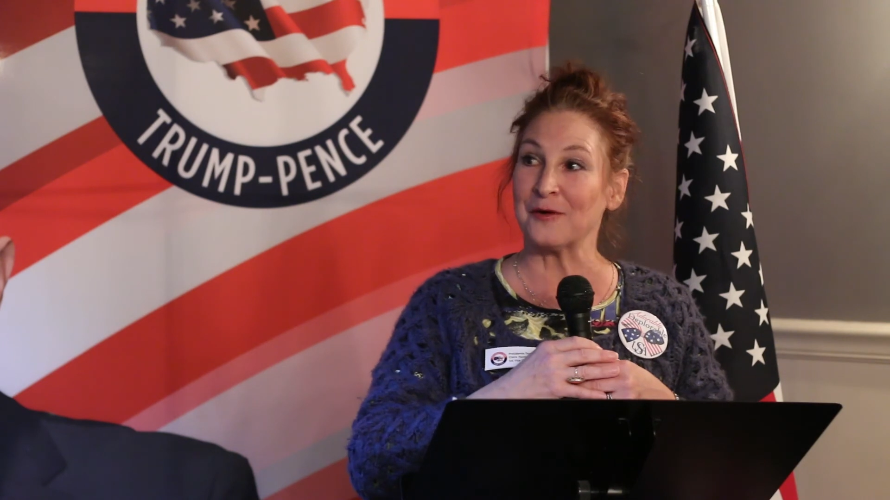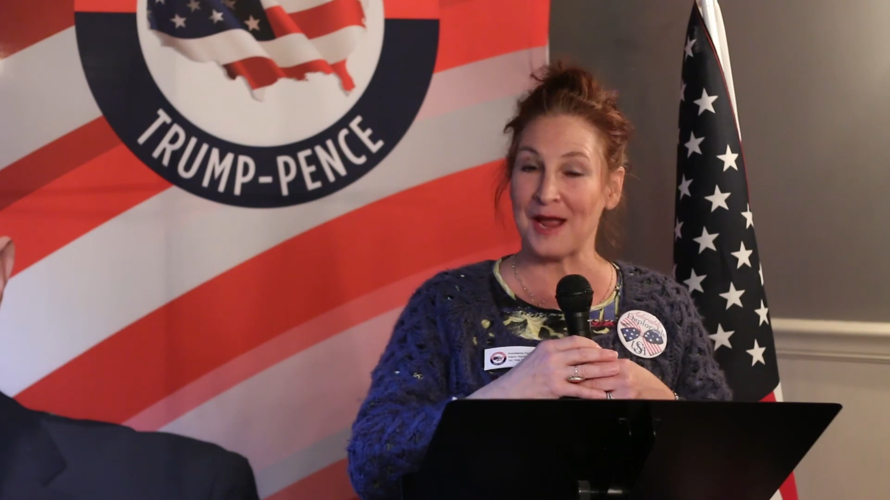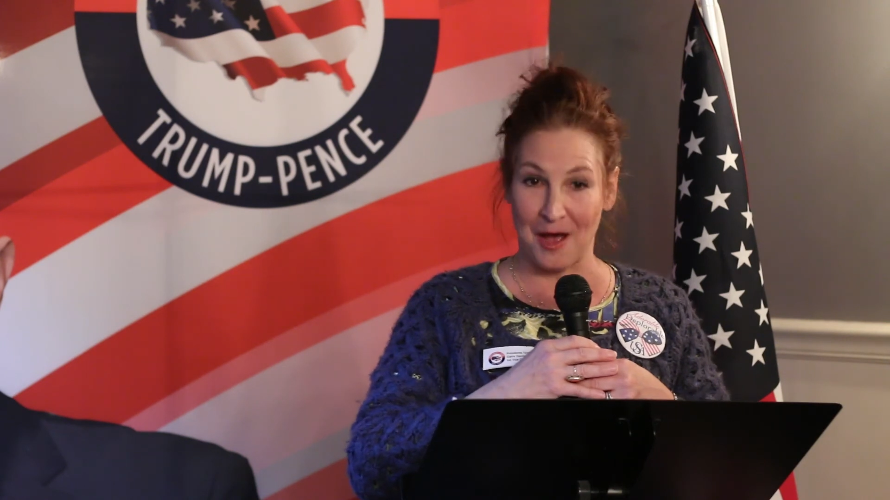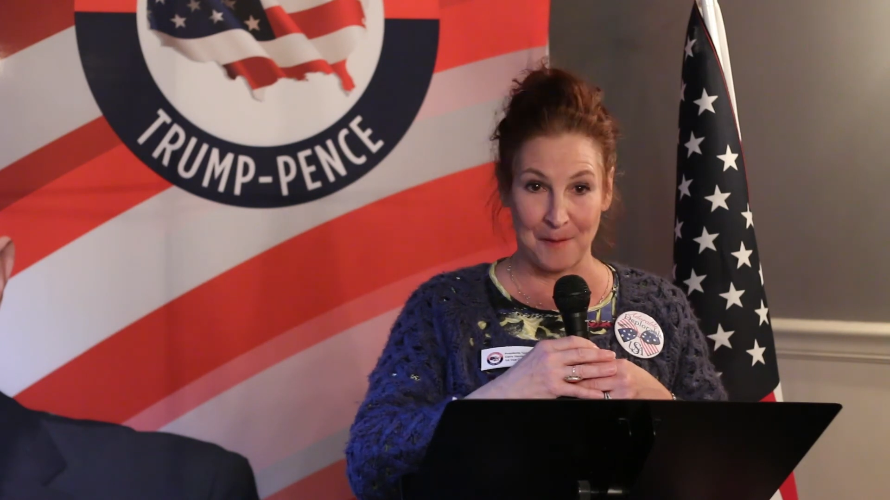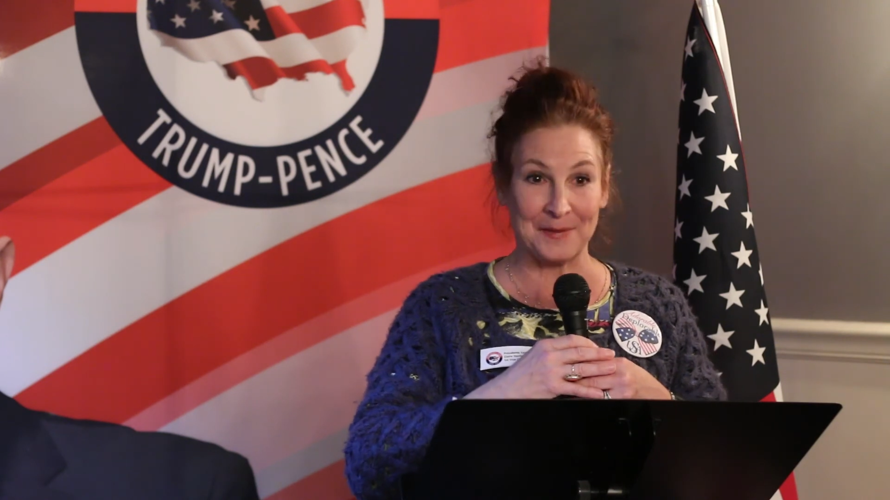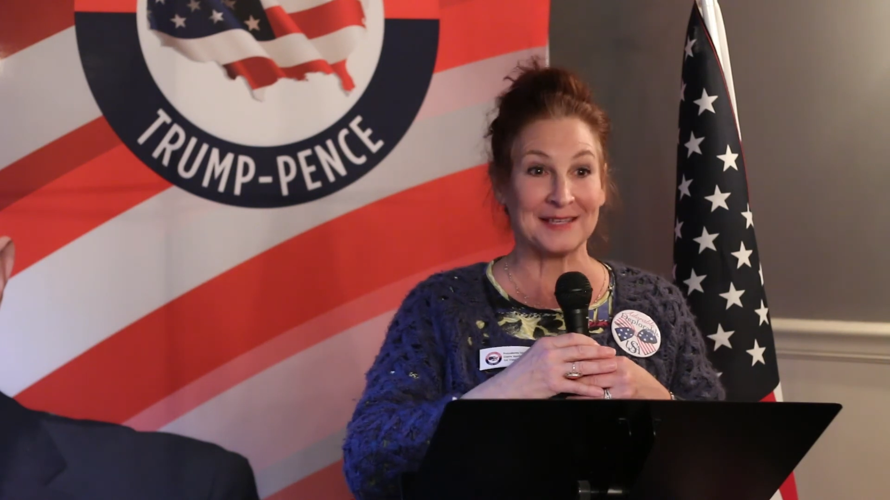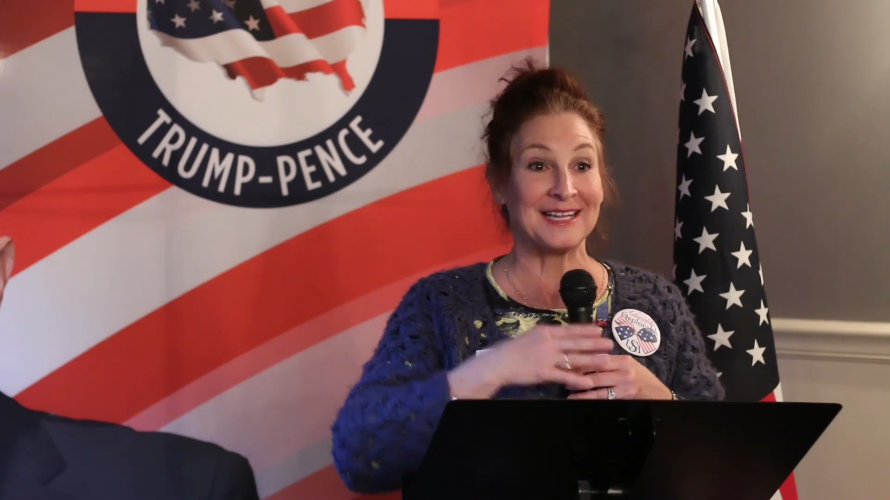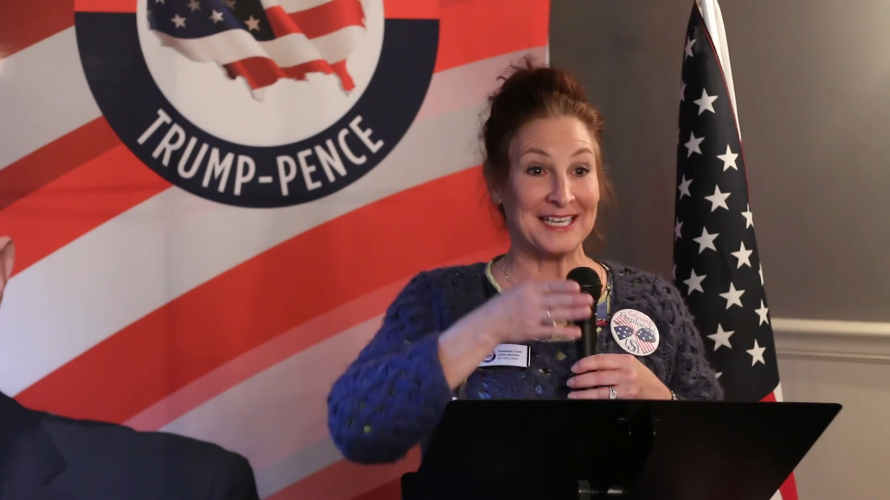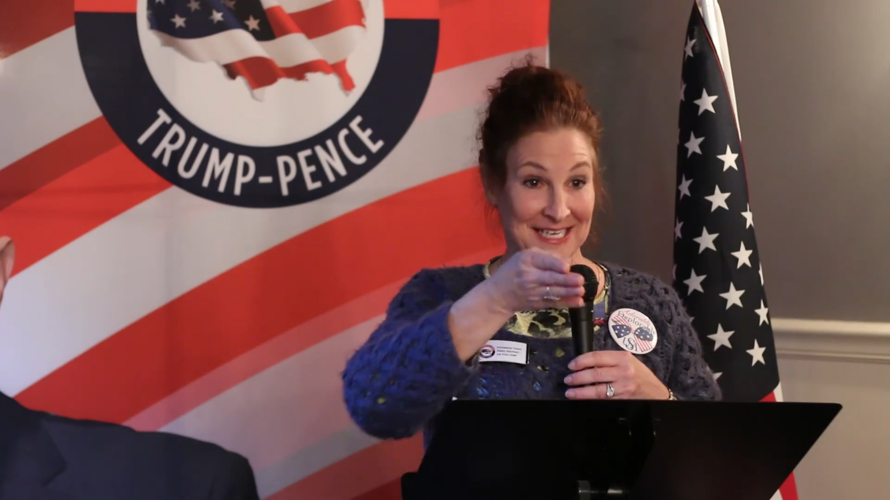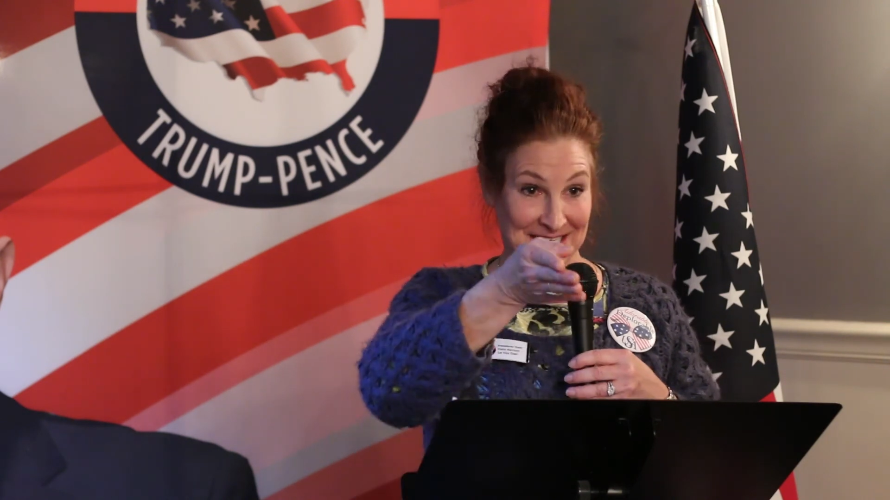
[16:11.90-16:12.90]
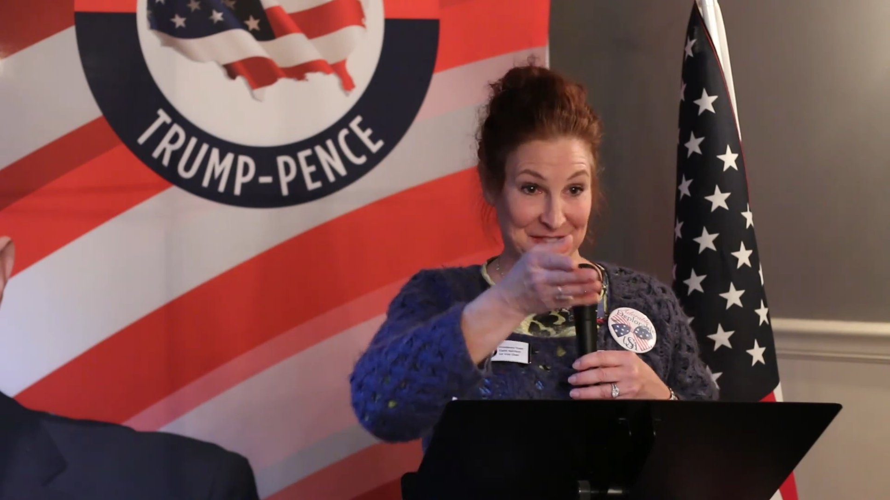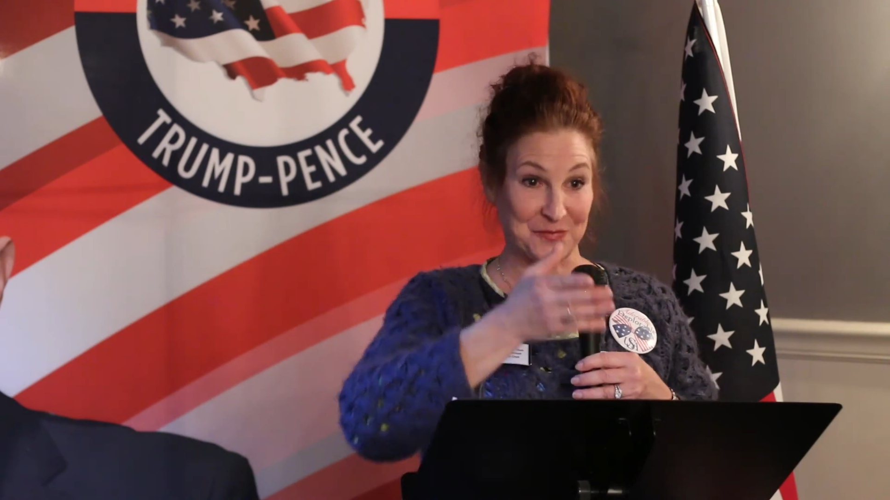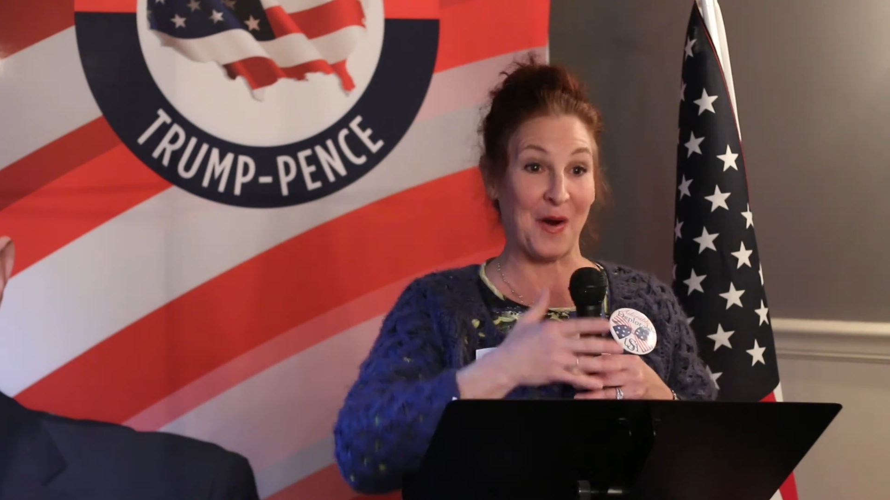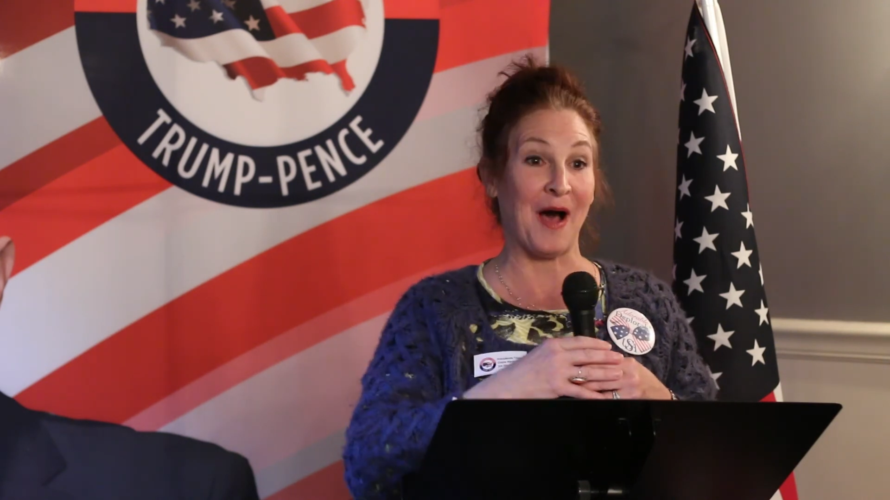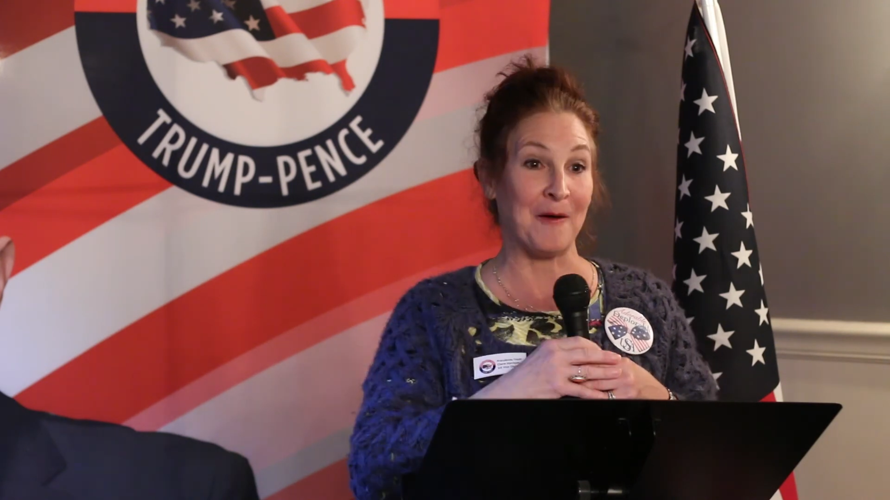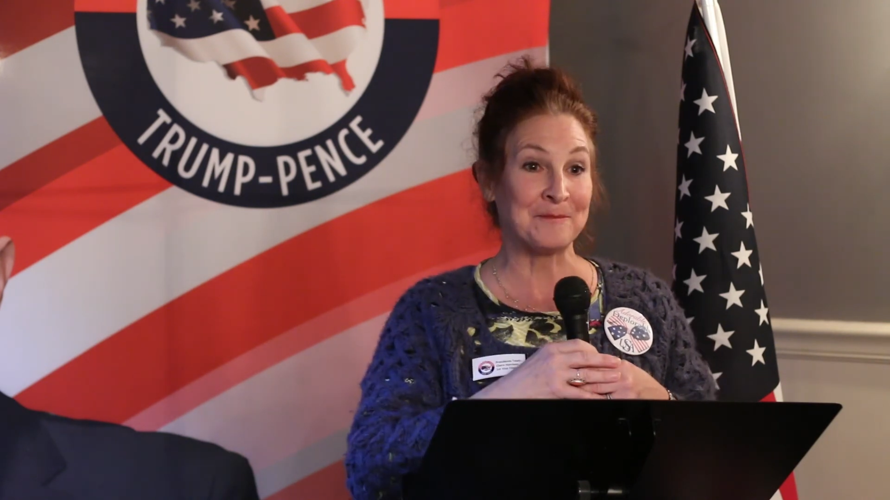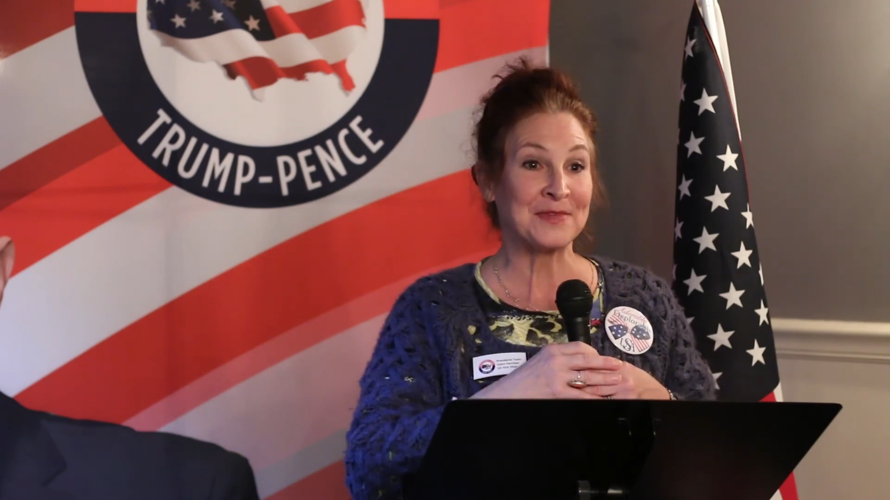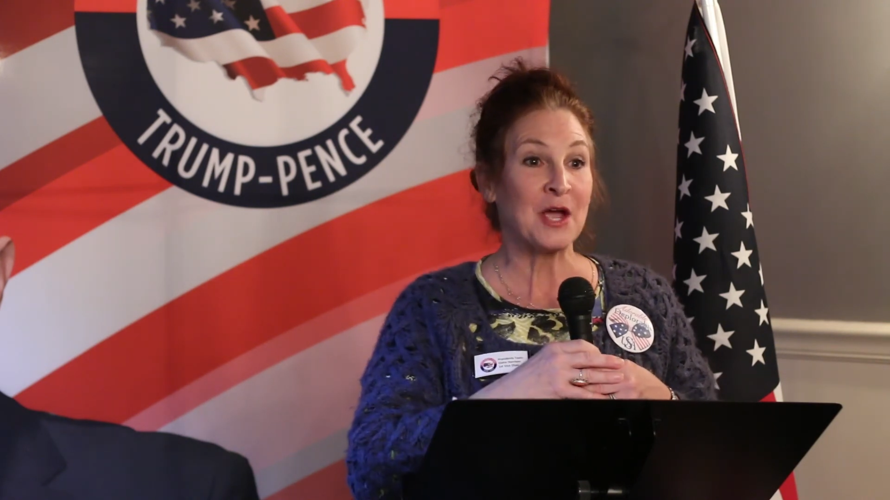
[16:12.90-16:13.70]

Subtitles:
help, and Lydia as well.